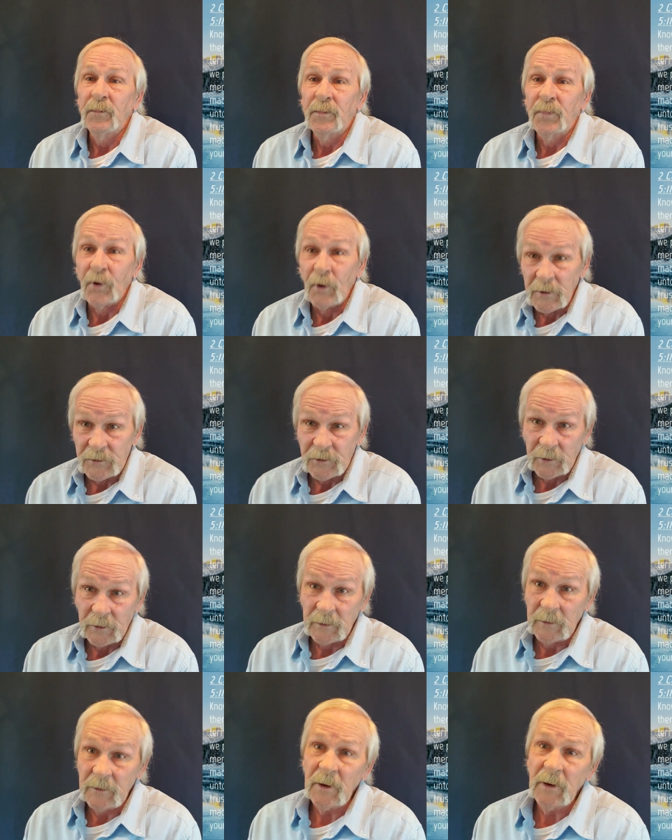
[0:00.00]

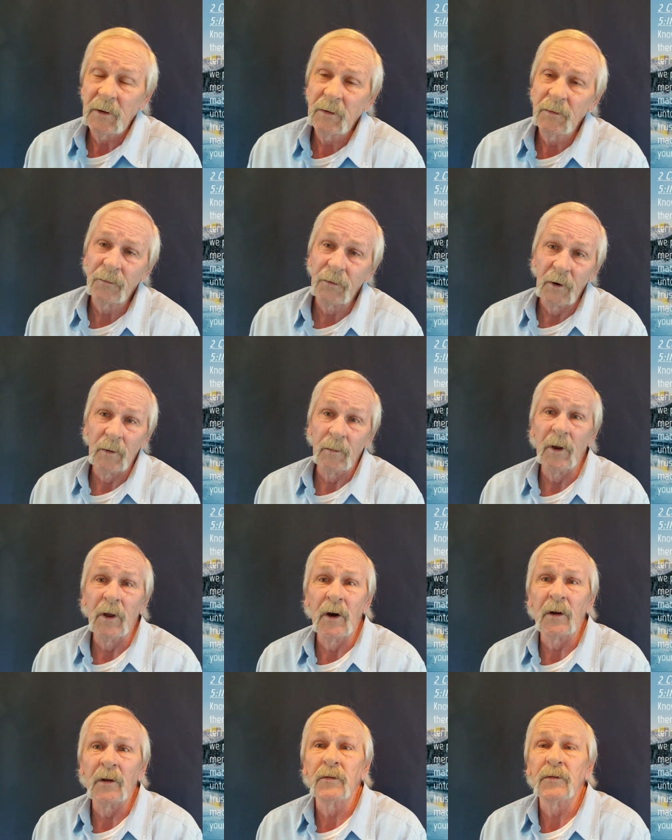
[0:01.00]
preaching from a
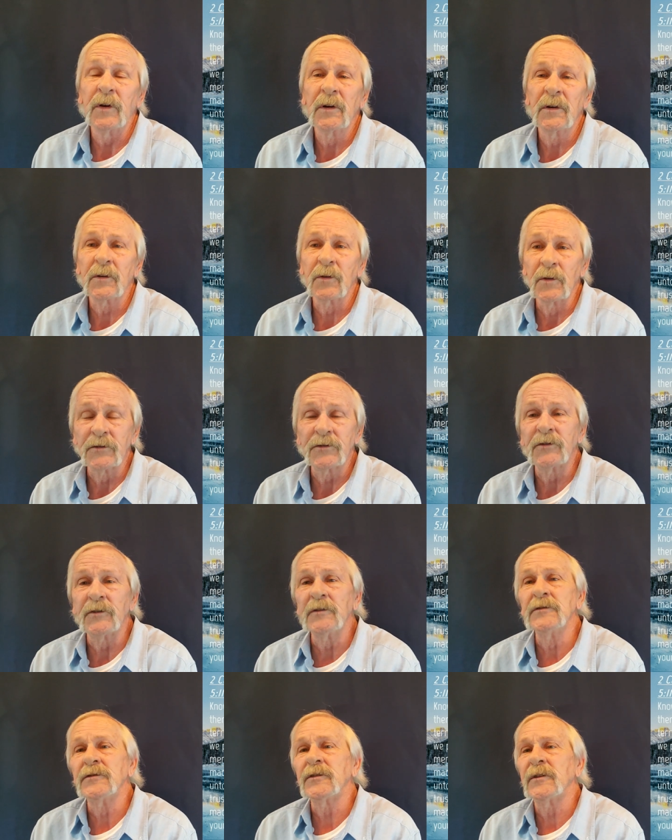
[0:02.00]
lot of
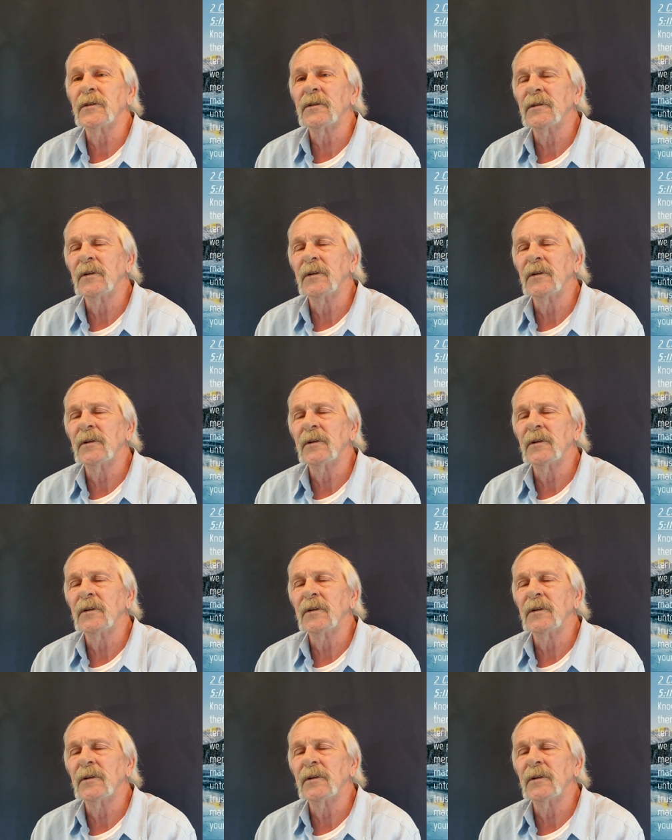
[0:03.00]
Christians.